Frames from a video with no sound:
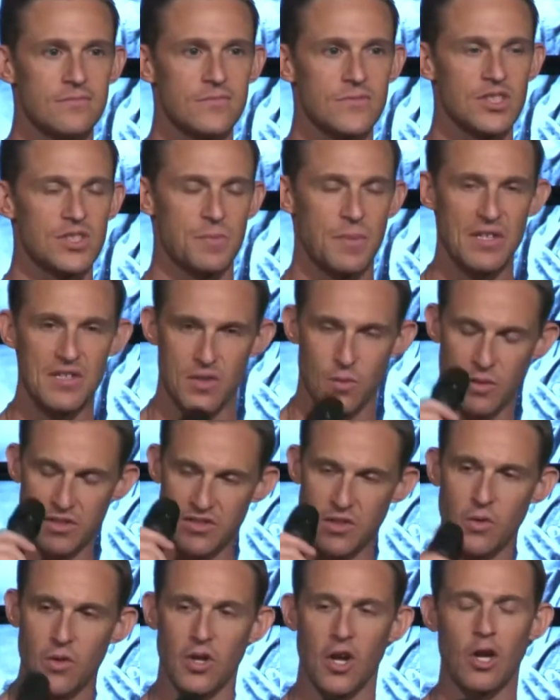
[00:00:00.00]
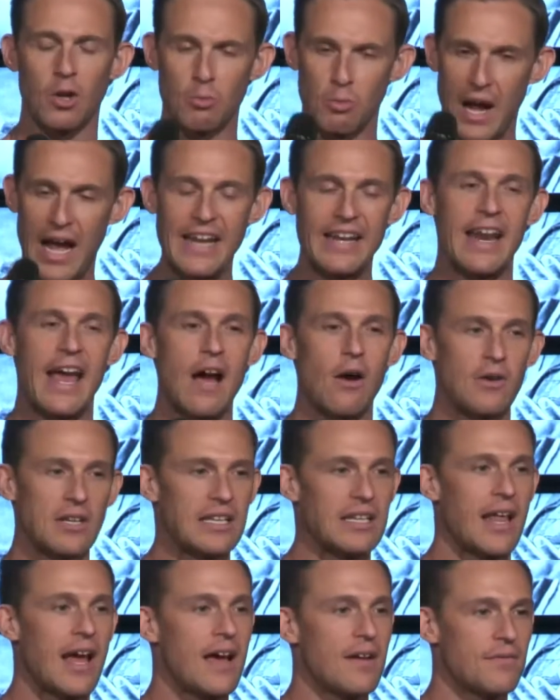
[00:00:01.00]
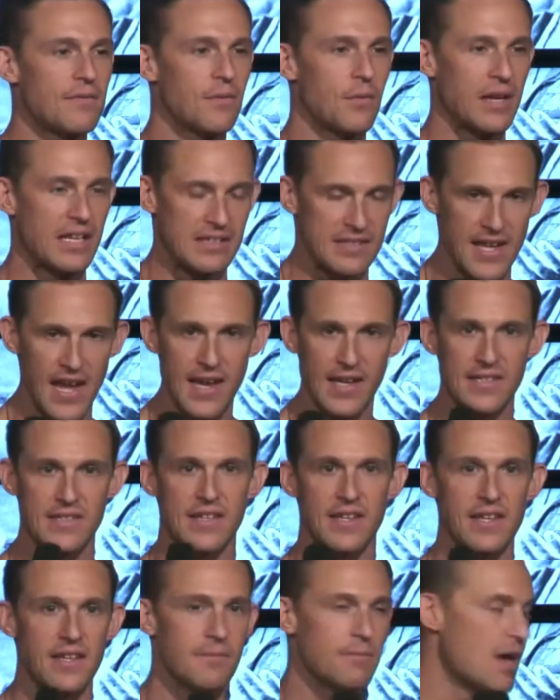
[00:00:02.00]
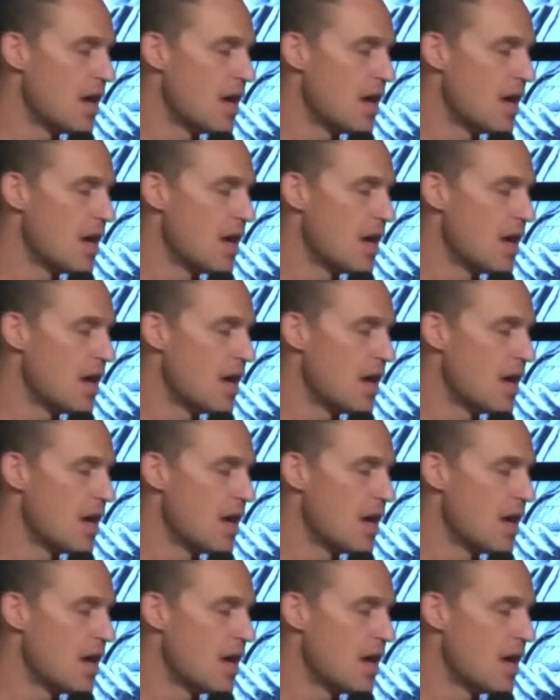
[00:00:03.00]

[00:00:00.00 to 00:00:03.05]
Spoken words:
Speaks to what's going on right now in life. We can take it to him,